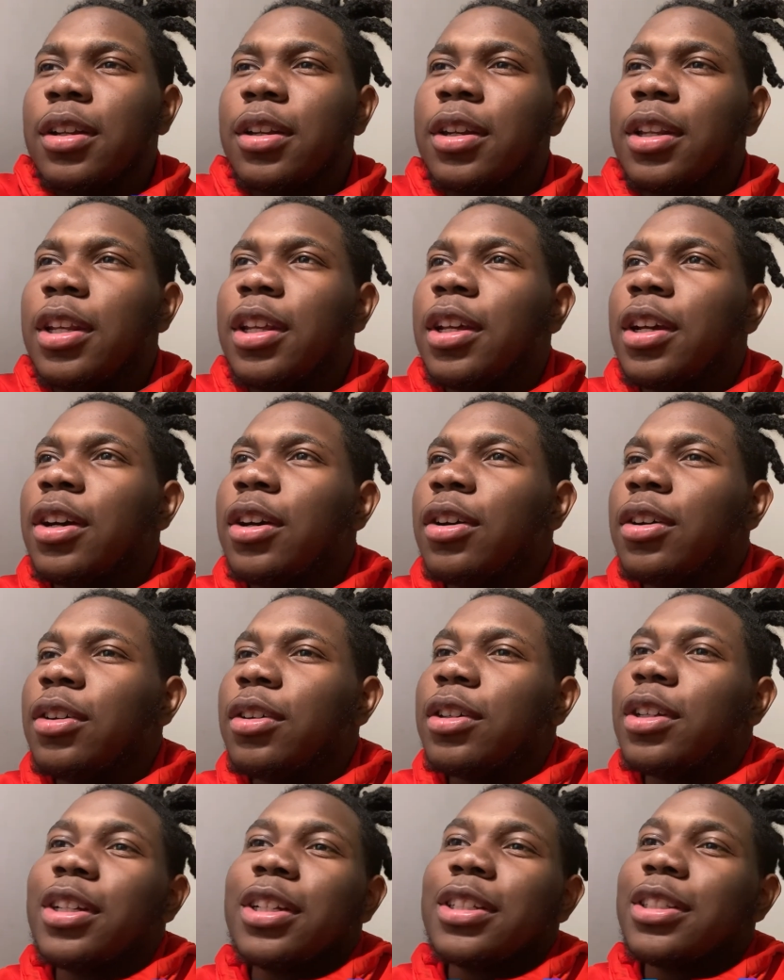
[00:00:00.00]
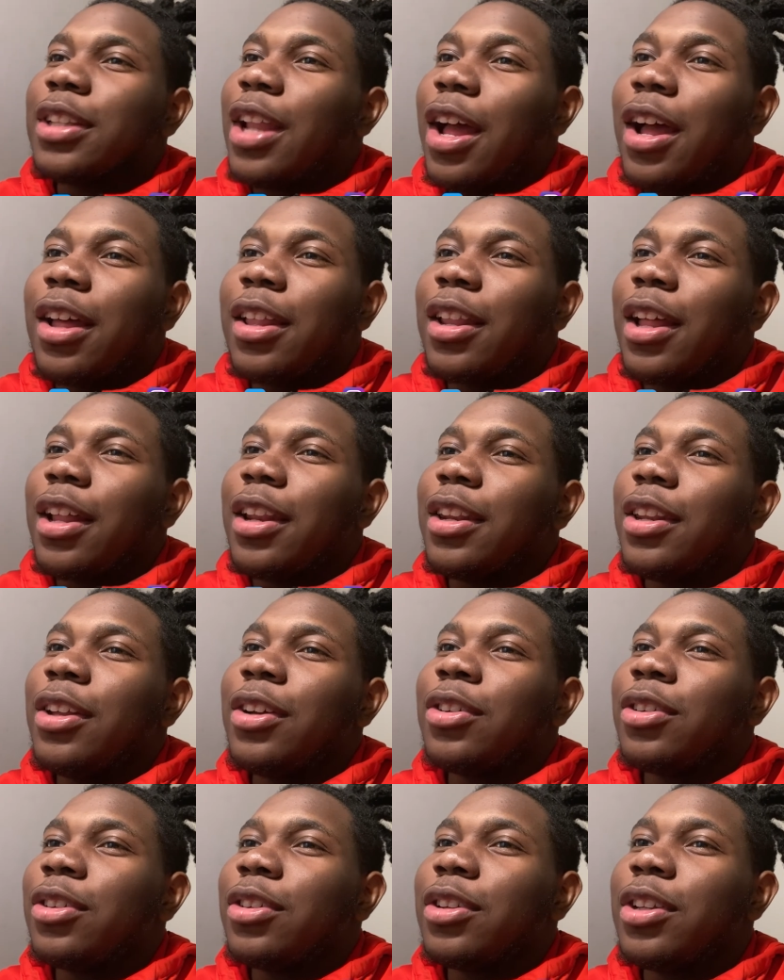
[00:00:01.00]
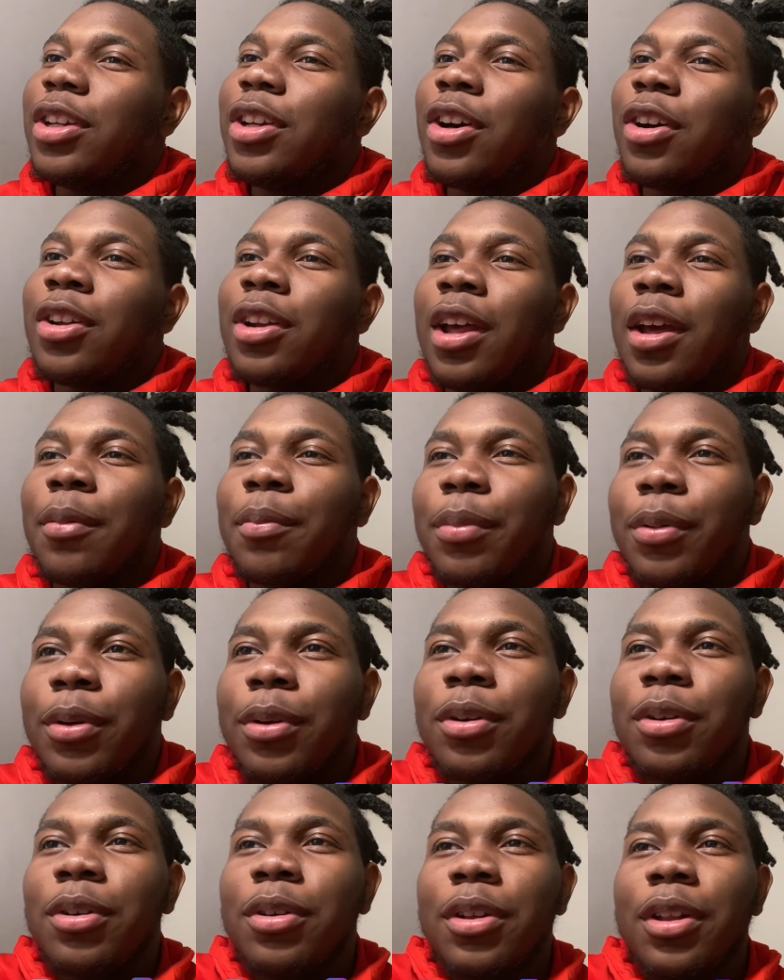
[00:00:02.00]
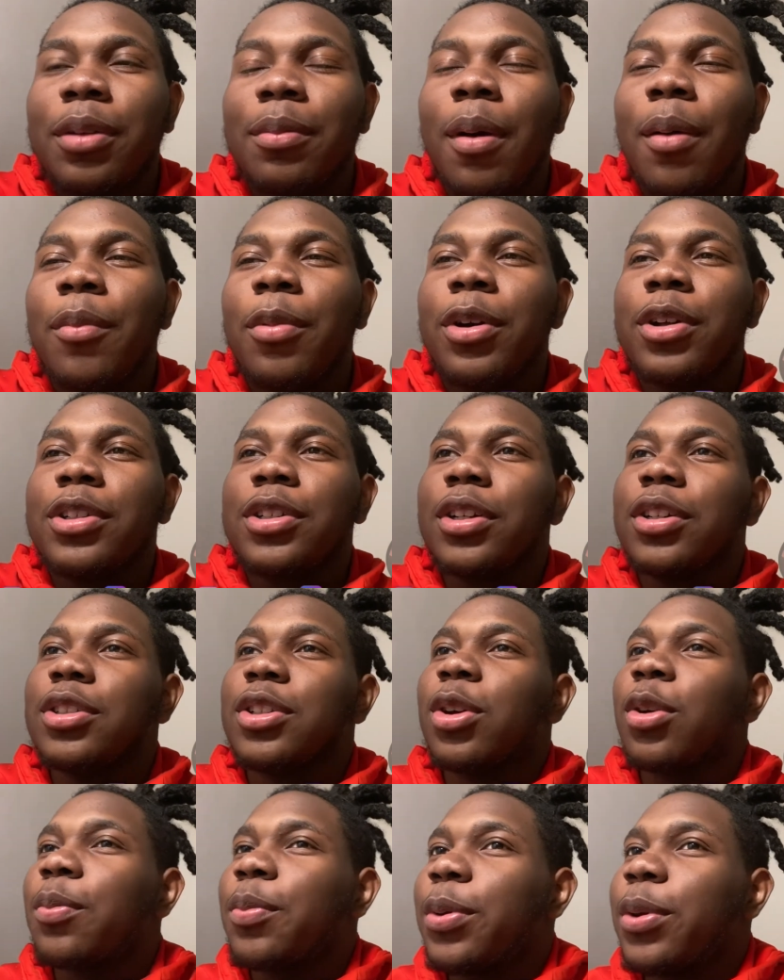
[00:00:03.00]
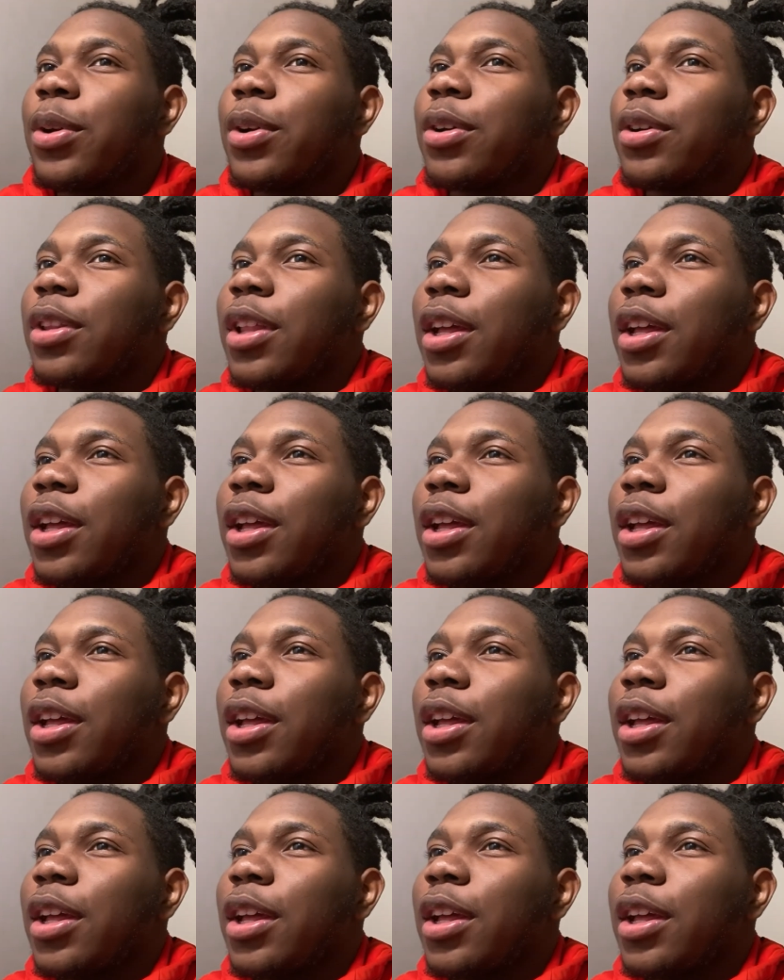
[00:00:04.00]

Dio is not like Dio Dio on that bull and my boy Jojo pure.